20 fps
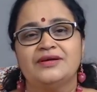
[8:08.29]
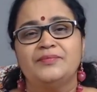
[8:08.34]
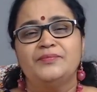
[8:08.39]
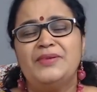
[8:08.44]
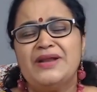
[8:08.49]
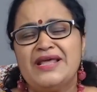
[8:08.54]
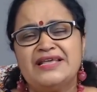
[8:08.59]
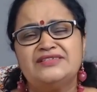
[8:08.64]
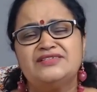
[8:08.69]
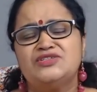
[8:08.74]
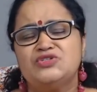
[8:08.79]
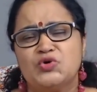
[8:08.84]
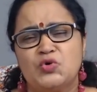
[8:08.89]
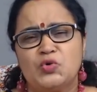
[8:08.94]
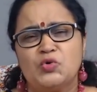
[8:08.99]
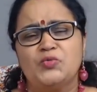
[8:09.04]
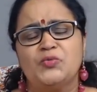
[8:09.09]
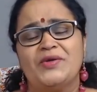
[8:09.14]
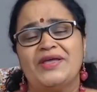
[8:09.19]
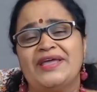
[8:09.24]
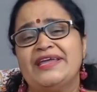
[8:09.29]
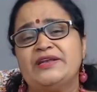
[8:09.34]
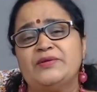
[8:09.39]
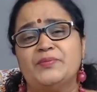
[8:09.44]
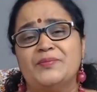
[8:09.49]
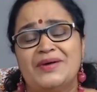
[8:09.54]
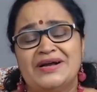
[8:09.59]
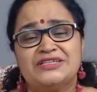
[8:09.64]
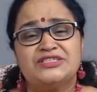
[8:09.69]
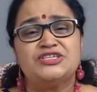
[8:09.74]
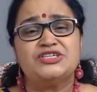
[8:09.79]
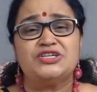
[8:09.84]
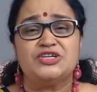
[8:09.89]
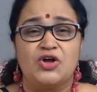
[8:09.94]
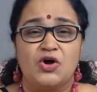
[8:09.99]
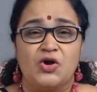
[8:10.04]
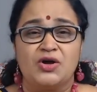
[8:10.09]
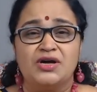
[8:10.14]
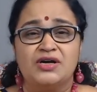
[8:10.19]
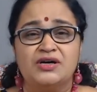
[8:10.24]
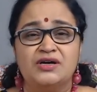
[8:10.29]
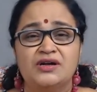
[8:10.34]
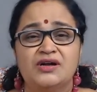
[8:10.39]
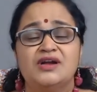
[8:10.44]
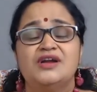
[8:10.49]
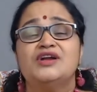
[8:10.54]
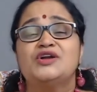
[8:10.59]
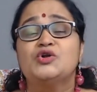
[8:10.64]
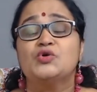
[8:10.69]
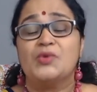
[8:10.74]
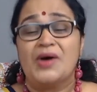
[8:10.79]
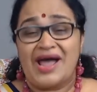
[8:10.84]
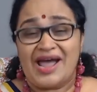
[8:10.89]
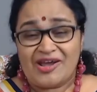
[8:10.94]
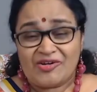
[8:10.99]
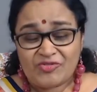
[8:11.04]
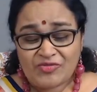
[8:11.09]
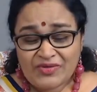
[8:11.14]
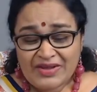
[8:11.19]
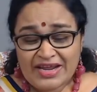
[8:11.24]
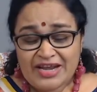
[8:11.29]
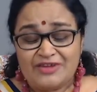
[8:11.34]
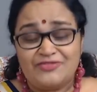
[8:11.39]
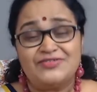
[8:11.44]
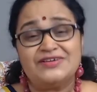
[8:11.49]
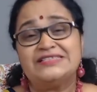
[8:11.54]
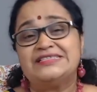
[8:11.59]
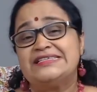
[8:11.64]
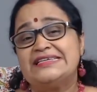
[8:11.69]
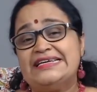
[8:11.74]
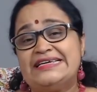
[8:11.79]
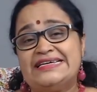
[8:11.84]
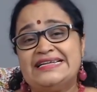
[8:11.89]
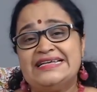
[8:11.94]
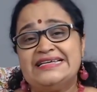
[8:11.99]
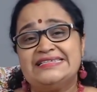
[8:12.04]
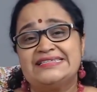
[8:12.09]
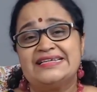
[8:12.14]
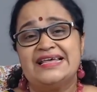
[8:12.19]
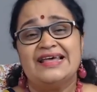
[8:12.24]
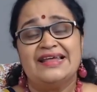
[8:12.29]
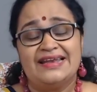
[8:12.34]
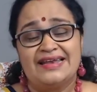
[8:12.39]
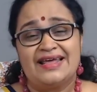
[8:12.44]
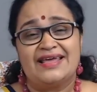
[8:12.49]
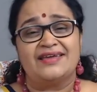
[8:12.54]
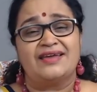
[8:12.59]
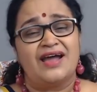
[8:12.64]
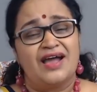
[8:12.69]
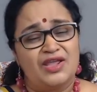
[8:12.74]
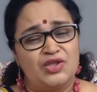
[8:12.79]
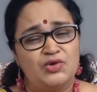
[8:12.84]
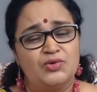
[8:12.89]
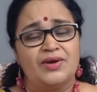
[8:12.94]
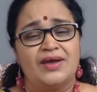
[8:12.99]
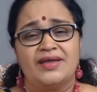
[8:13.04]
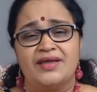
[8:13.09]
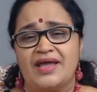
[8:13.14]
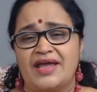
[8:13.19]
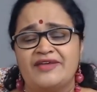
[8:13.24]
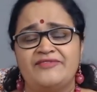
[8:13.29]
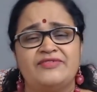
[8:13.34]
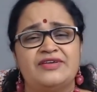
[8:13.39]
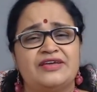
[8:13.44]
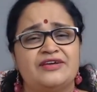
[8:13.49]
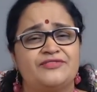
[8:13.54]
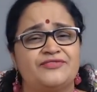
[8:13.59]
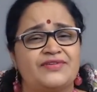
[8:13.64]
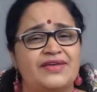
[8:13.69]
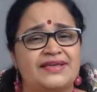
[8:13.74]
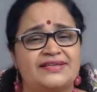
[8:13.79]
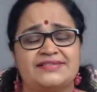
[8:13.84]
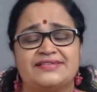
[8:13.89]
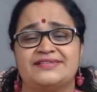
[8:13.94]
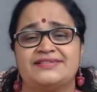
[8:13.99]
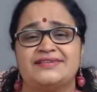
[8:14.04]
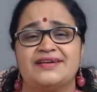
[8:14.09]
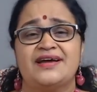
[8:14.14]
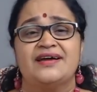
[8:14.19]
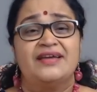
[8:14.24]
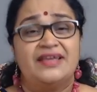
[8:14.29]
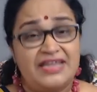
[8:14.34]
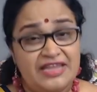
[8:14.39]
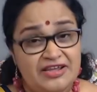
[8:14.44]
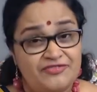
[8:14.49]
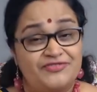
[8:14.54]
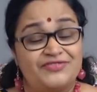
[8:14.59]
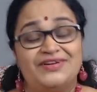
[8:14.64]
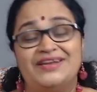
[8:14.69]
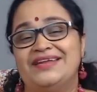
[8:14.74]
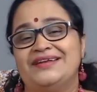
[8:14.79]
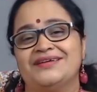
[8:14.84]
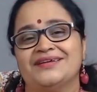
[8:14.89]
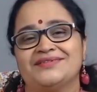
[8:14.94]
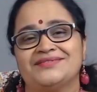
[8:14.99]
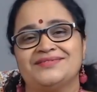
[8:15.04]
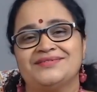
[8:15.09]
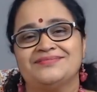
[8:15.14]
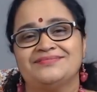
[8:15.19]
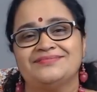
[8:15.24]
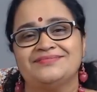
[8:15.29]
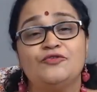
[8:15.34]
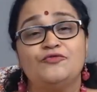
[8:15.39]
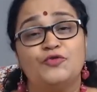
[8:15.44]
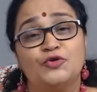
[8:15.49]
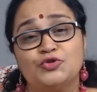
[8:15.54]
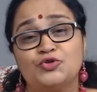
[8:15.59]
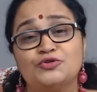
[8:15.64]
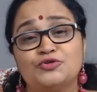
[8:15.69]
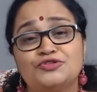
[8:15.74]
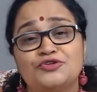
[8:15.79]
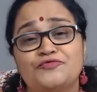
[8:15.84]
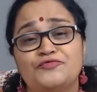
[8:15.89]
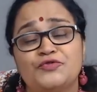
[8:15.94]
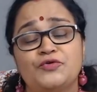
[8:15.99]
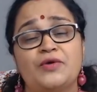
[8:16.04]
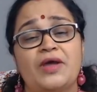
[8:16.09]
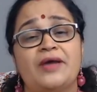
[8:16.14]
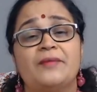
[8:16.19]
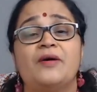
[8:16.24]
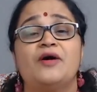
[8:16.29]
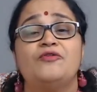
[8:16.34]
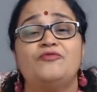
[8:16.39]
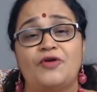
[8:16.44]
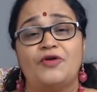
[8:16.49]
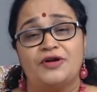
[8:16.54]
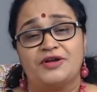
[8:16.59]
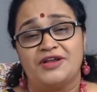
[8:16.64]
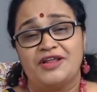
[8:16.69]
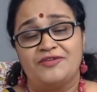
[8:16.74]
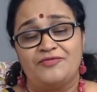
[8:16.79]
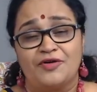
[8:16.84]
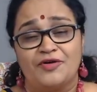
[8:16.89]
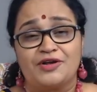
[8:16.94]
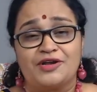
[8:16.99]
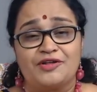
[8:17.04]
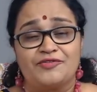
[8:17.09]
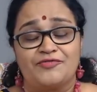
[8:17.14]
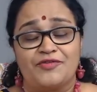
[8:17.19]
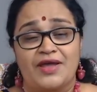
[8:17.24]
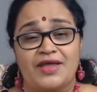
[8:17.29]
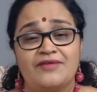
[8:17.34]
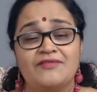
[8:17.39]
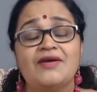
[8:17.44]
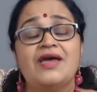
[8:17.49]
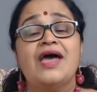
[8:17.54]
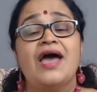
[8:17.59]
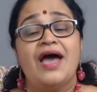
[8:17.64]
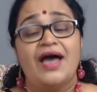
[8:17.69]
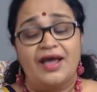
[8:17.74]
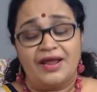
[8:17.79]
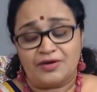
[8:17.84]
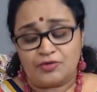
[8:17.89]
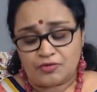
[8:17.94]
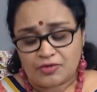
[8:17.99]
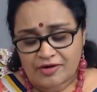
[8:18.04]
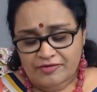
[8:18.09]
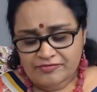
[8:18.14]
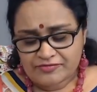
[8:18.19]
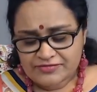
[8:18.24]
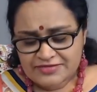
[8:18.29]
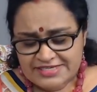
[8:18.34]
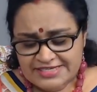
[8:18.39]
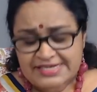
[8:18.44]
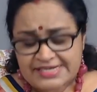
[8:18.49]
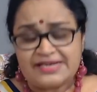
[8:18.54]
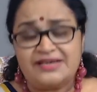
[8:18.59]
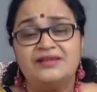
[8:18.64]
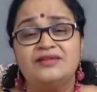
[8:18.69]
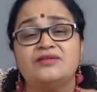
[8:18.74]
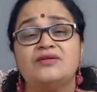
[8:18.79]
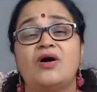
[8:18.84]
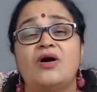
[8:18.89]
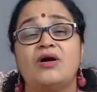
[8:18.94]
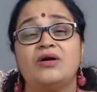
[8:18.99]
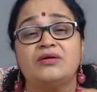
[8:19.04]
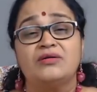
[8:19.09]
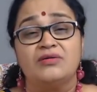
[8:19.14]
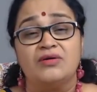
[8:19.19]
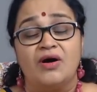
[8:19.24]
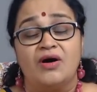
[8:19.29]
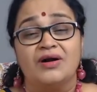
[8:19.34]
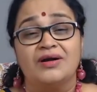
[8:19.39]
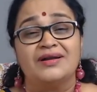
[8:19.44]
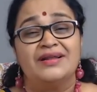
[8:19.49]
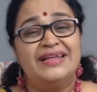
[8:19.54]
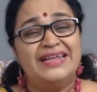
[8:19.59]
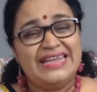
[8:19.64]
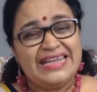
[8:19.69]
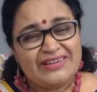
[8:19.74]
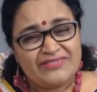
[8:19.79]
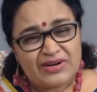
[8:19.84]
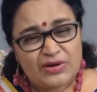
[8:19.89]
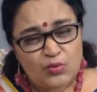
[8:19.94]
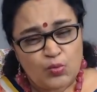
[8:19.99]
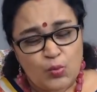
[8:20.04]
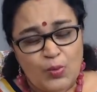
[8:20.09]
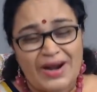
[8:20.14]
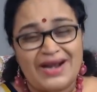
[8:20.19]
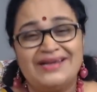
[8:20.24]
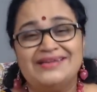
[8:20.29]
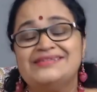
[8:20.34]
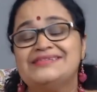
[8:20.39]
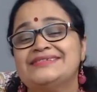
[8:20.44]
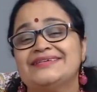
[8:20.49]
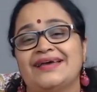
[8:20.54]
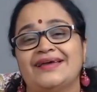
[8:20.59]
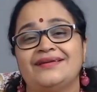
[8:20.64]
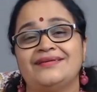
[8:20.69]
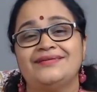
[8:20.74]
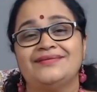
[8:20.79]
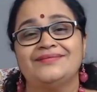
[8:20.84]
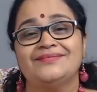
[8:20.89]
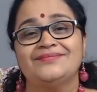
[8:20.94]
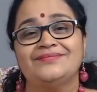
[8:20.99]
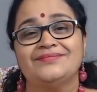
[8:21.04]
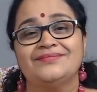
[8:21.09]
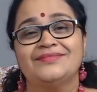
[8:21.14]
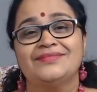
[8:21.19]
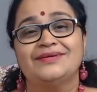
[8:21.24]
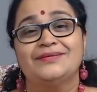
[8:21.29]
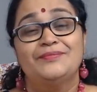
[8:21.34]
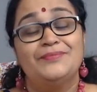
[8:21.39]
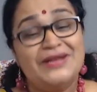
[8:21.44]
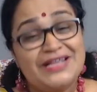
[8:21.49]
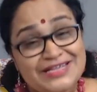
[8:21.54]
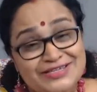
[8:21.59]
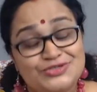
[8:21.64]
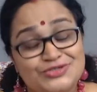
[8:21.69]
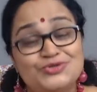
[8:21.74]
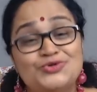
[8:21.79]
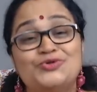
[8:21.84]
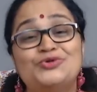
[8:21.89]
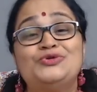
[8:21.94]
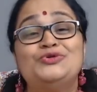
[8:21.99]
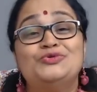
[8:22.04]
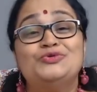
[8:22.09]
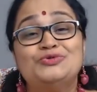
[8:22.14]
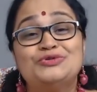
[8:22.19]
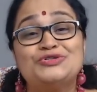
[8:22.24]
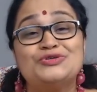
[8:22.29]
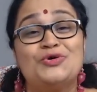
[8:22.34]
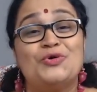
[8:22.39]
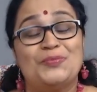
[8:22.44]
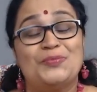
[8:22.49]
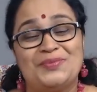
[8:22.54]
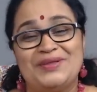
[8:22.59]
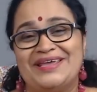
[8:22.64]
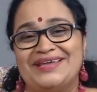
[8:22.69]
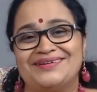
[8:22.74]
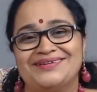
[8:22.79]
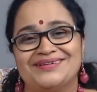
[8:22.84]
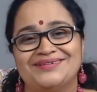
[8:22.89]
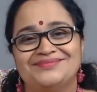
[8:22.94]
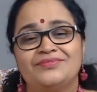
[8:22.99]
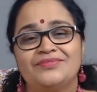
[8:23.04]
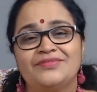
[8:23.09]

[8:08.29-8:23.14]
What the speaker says: Please don't wait much longer to avail facilities like IUI, IVF, etc. if needed. For those of you above 40, 45 and who have still not got even one child, please don't lose hope yet.